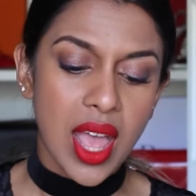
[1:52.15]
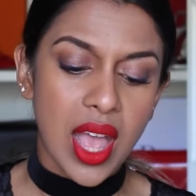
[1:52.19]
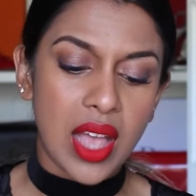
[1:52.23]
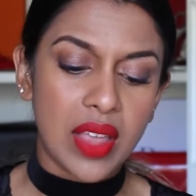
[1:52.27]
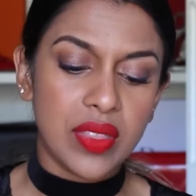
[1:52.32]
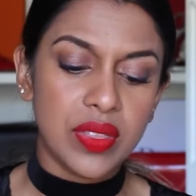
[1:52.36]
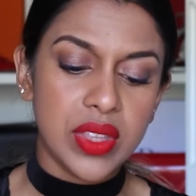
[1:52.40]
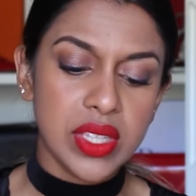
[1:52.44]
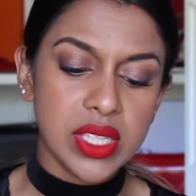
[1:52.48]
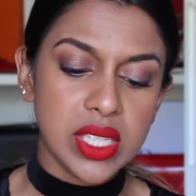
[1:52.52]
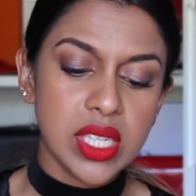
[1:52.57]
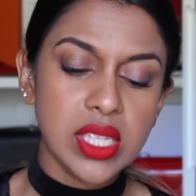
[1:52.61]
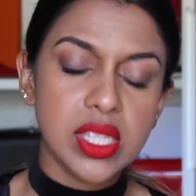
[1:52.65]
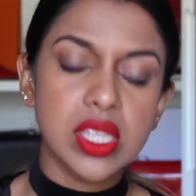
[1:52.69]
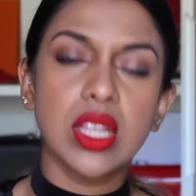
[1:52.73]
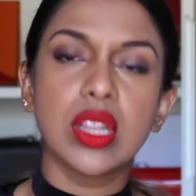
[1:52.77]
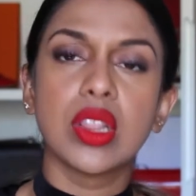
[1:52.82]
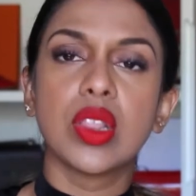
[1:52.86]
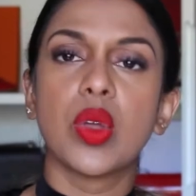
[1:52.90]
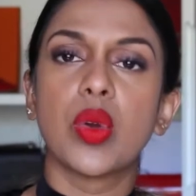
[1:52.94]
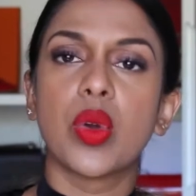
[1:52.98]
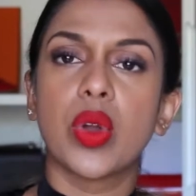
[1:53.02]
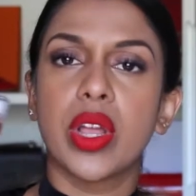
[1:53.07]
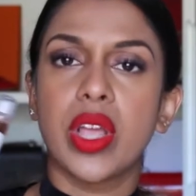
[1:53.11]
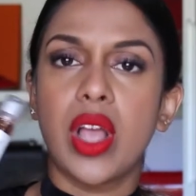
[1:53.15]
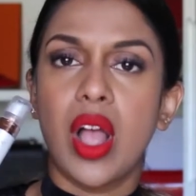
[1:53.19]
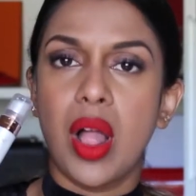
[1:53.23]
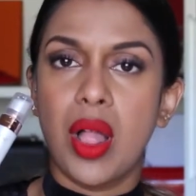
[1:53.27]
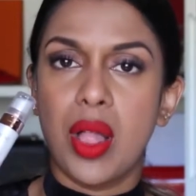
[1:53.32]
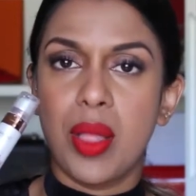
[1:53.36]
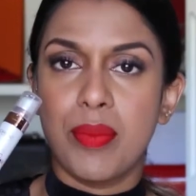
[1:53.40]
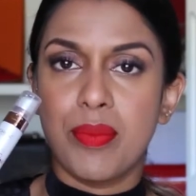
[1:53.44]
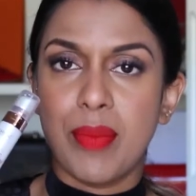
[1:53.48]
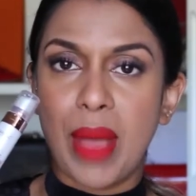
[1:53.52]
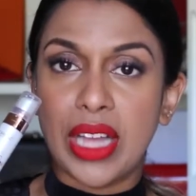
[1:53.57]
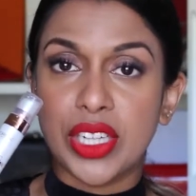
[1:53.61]
and this is the L'Oreal
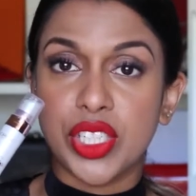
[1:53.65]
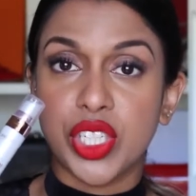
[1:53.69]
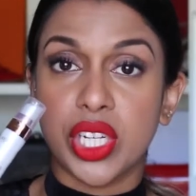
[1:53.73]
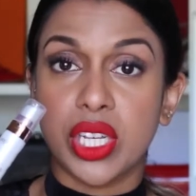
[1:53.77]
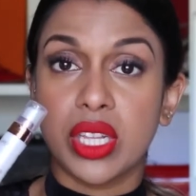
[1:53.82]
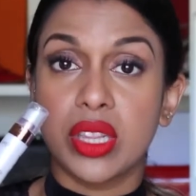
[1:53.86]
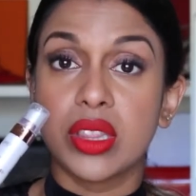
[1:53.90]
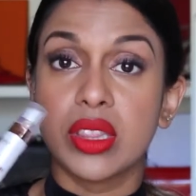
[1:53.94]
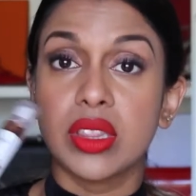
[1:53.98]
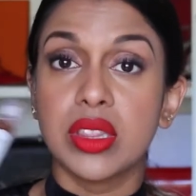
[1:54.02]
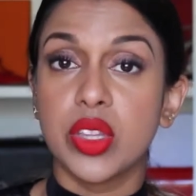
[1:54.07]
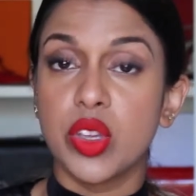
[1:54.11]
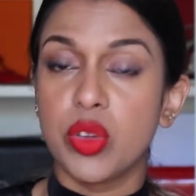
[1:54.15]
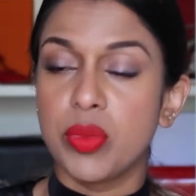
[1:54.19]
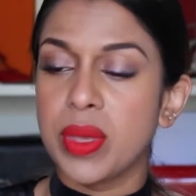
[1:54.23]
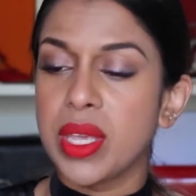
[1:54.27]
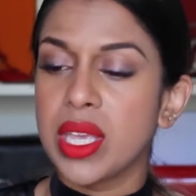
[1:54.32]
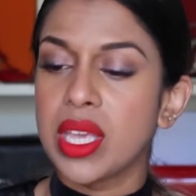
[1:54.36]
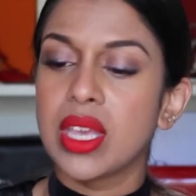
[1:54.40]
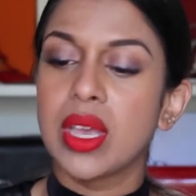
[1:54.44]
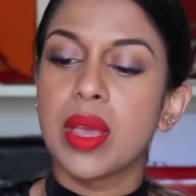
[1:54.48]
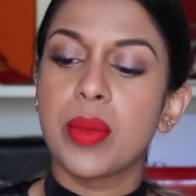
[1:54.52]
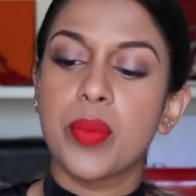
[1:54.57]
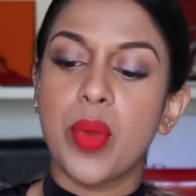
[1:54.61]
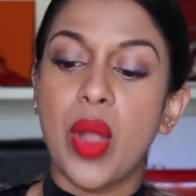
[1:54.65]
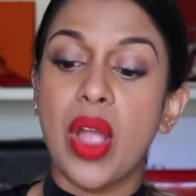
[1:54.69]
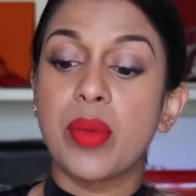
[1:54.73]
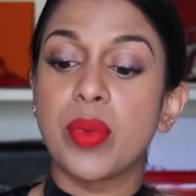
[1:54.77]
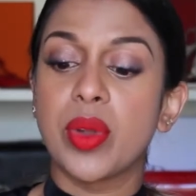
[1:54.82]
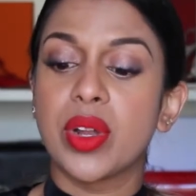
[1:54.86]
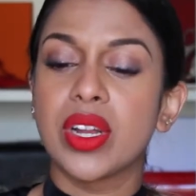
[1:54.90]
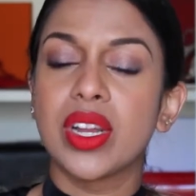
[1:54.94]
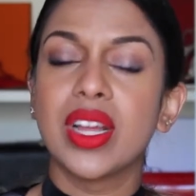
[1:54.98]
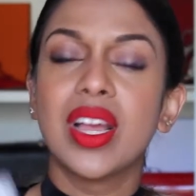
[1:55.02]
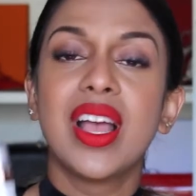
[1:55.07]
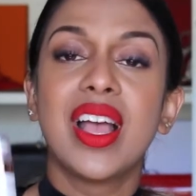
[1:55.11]
Magic Lumi
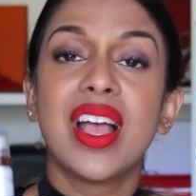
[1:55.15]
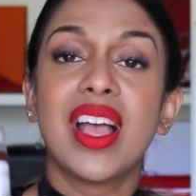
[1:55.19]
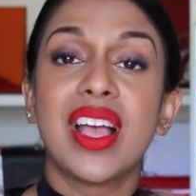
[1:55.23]
Primer.